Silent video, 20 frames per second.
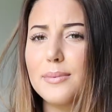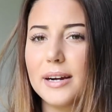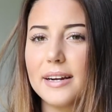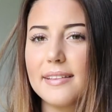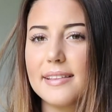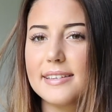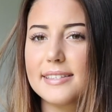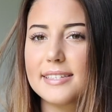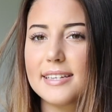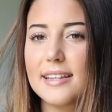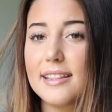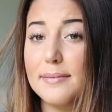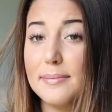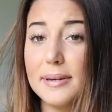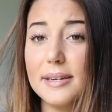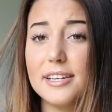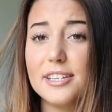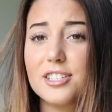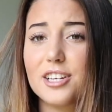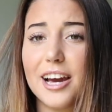wear this to the
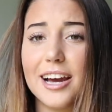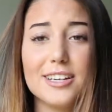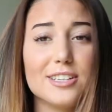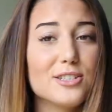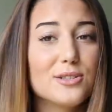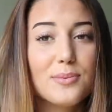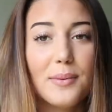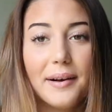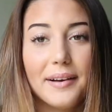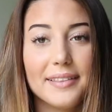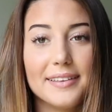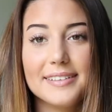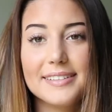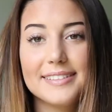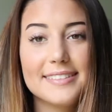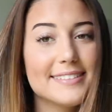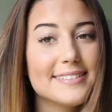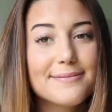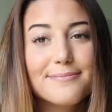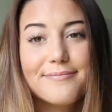beach. I just wear
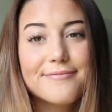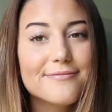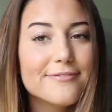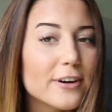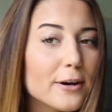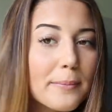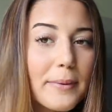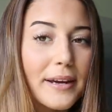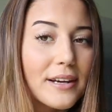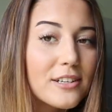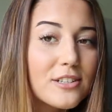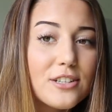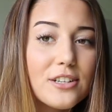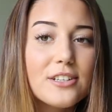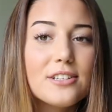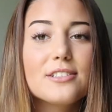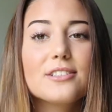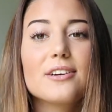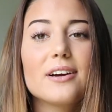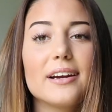this for
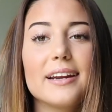pictures or